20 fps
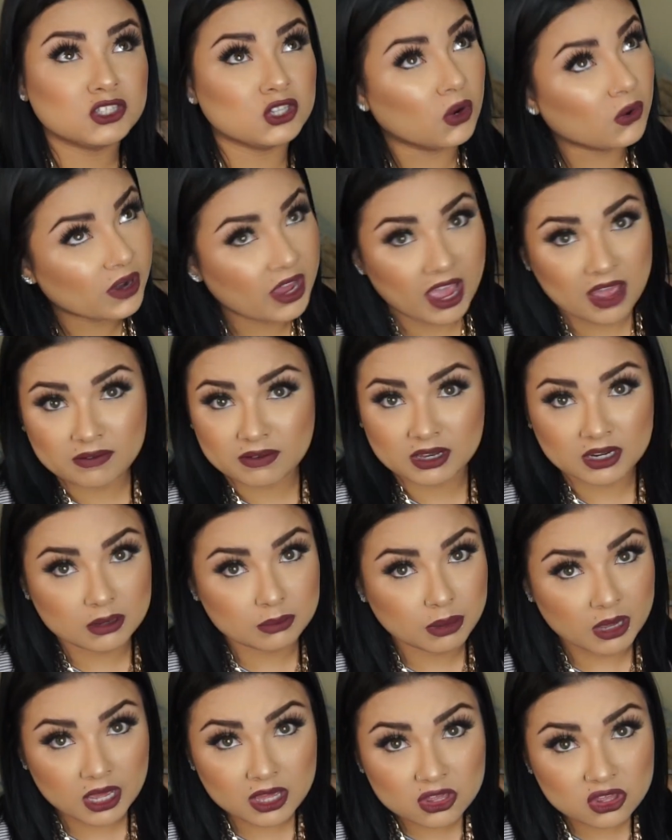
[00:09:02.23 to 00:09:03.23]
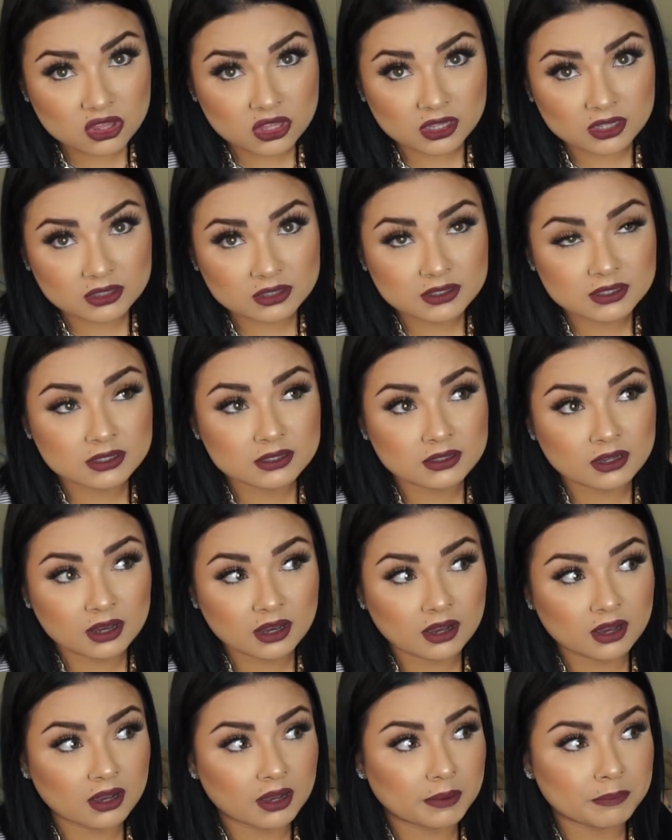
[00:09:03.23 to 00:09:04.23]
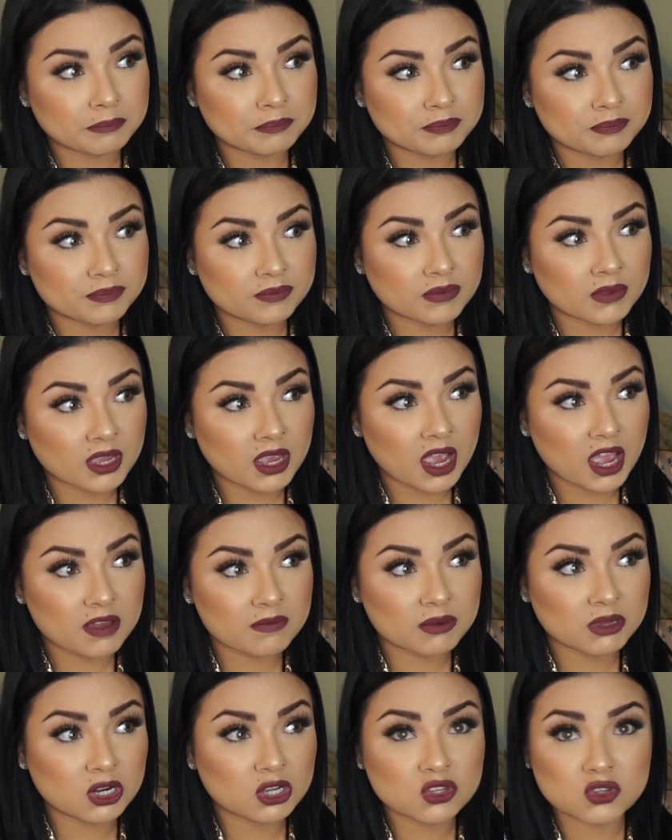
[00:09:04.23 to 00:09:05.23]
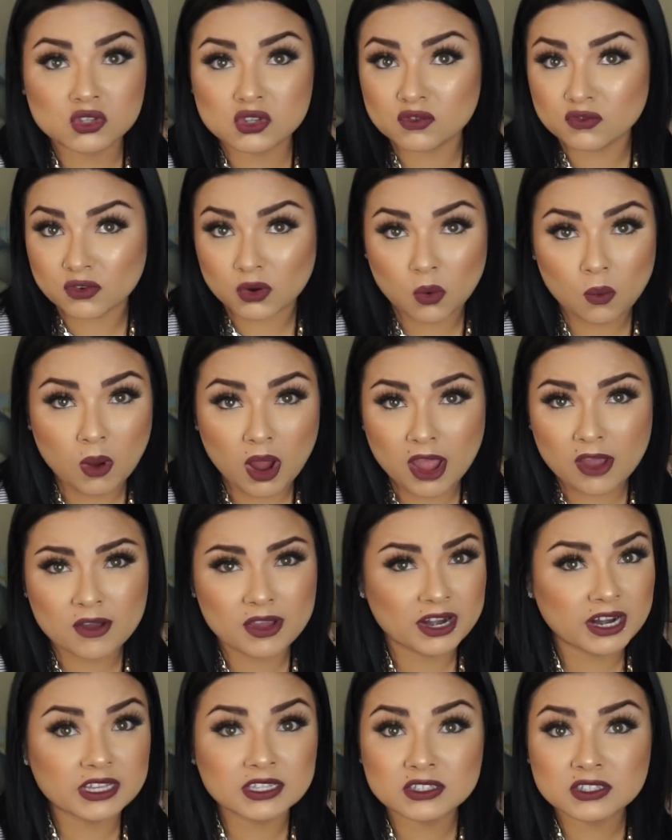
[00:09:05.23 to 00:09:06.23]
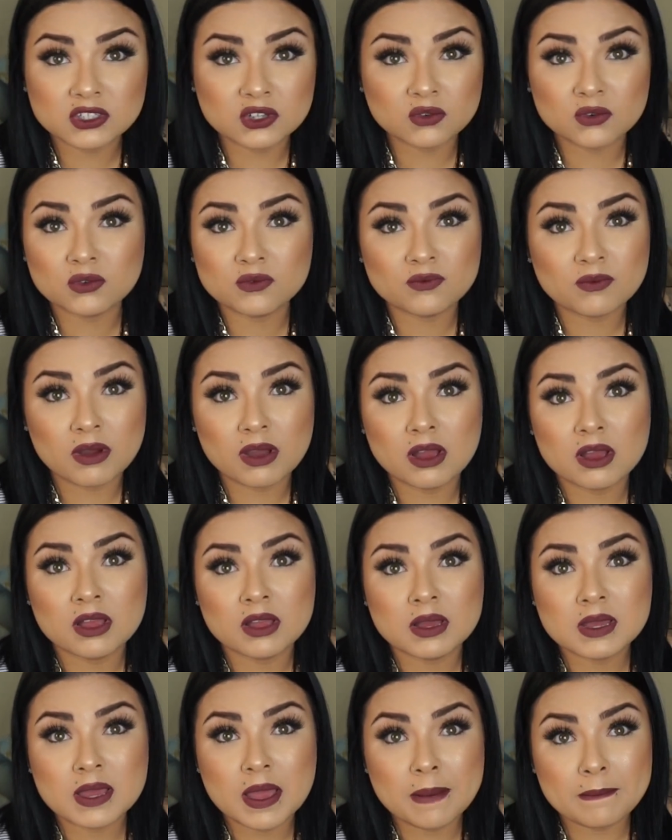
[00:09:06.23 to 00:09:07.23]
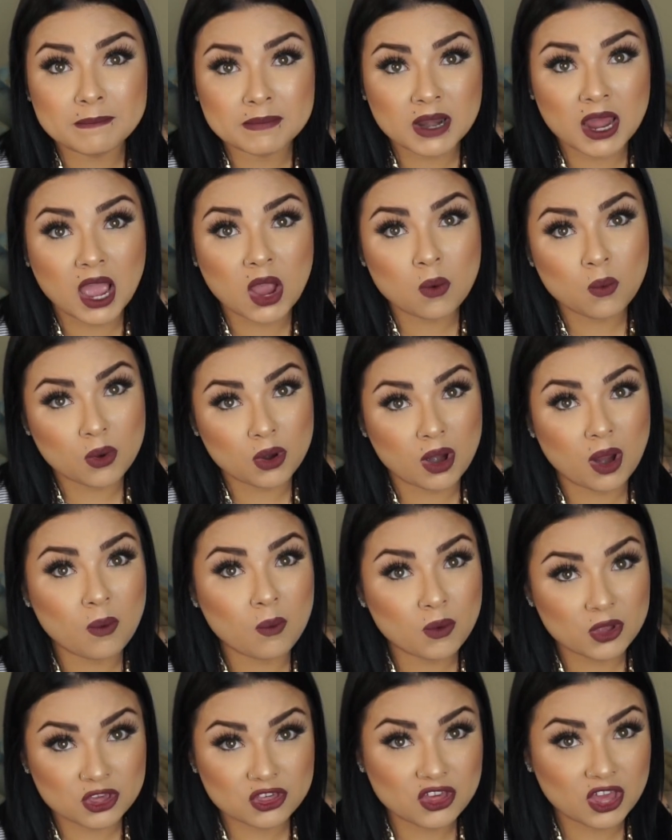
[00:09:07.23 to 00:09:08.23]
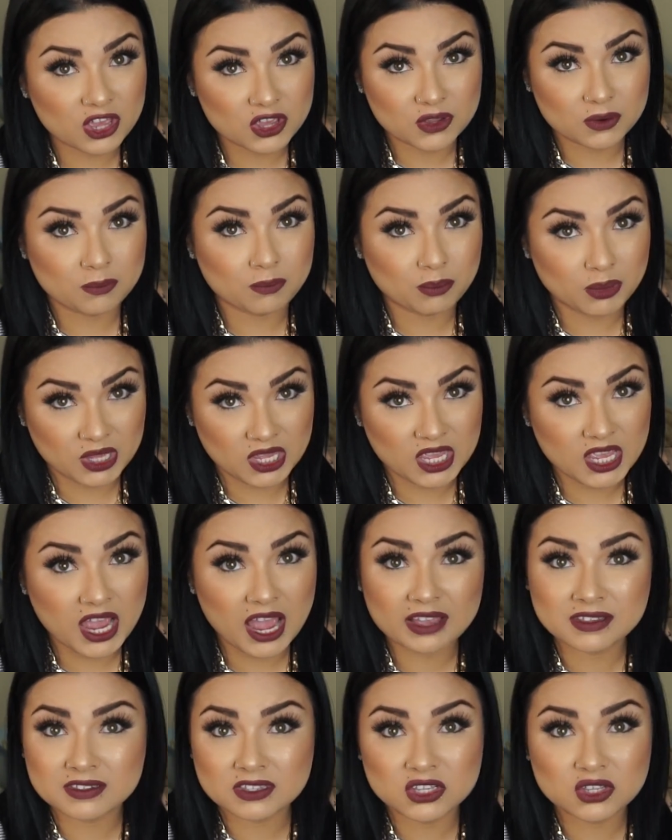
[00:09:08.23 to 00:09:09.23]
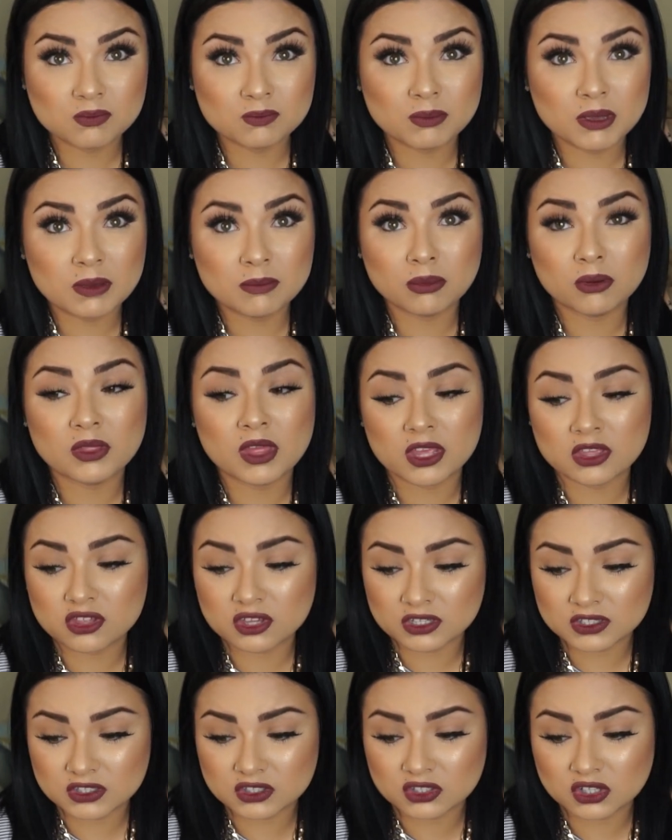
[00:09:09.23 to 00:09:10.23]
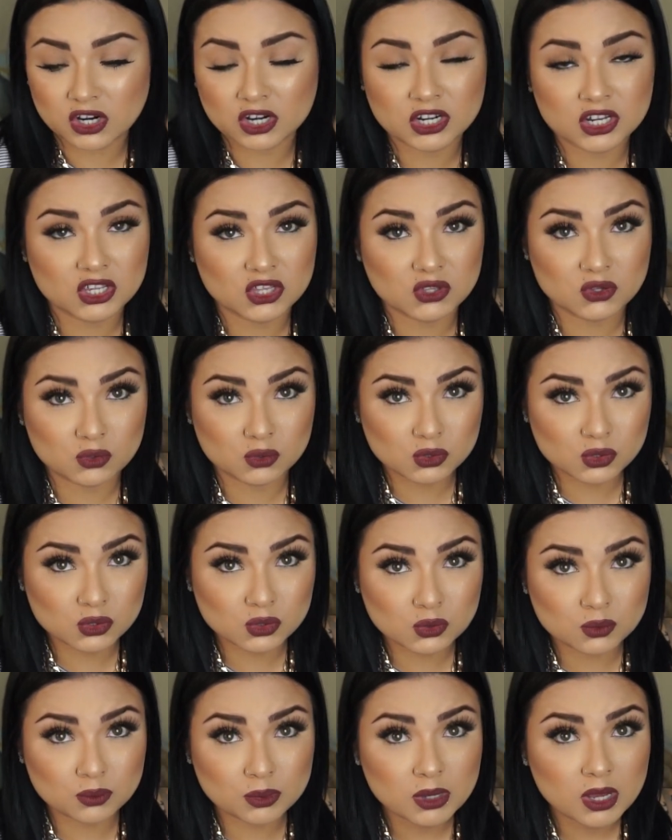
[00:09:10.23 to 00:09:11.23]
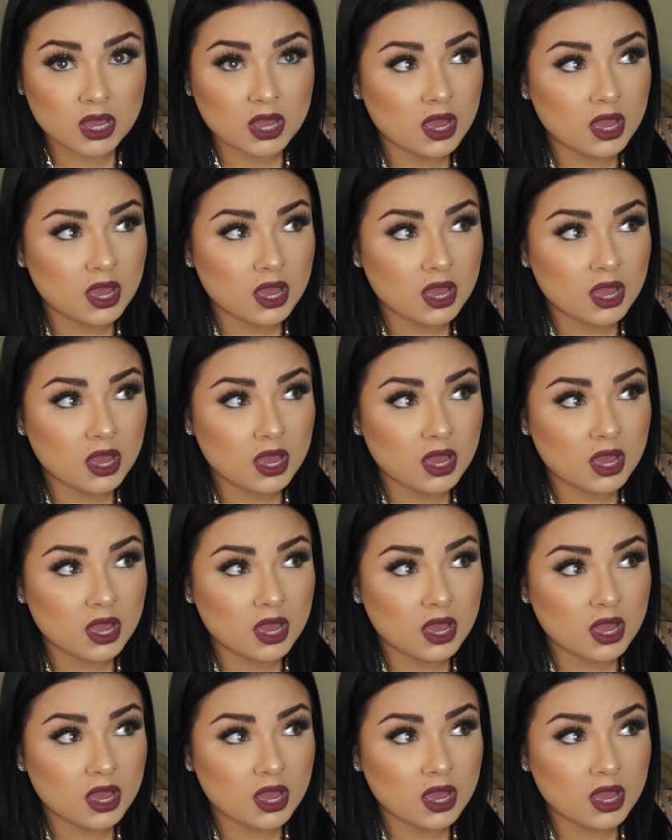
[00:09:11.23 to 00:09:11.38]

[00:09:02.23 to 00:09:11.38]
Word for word: don't have any patience. Um, I've been on YouTube for a while and I still am not where I wish I could be. I've seen people that just started YouTube